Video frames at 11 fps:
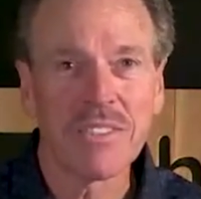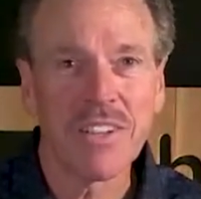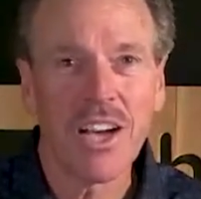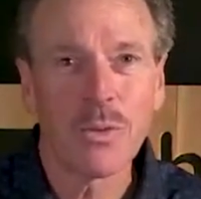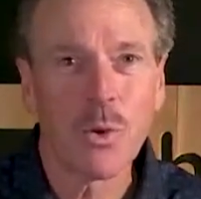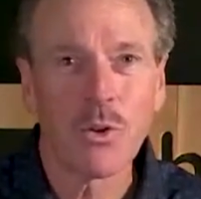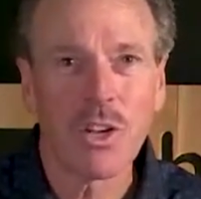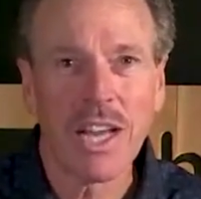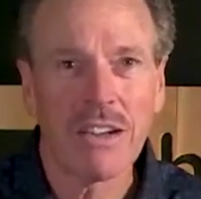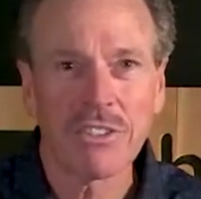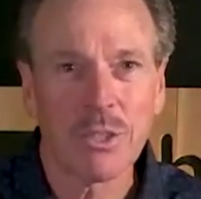God won't
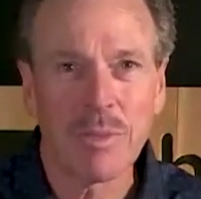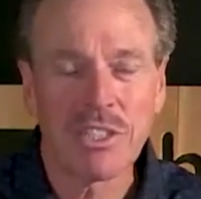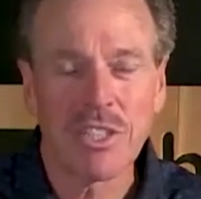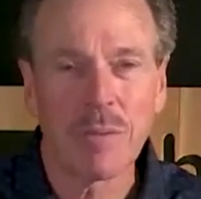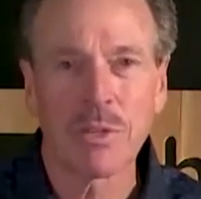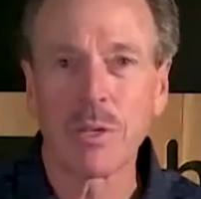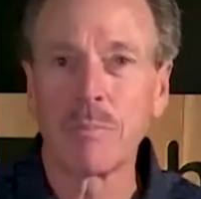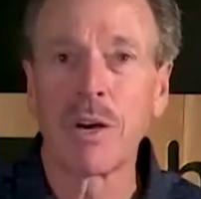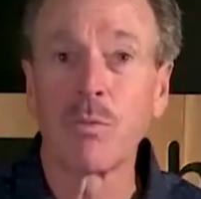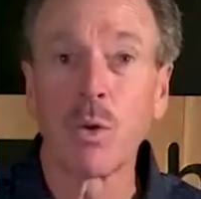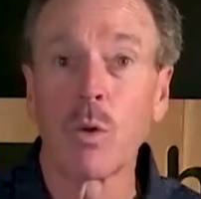allow us to be tempted
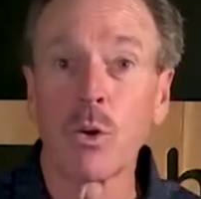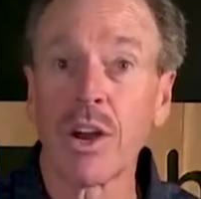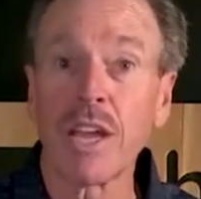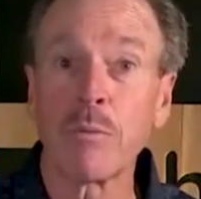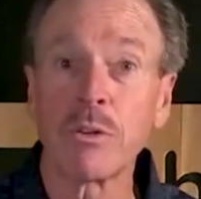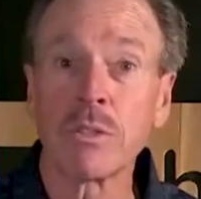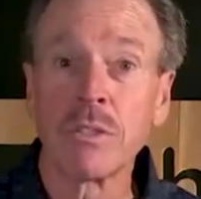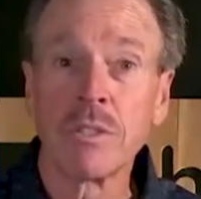above what we're able.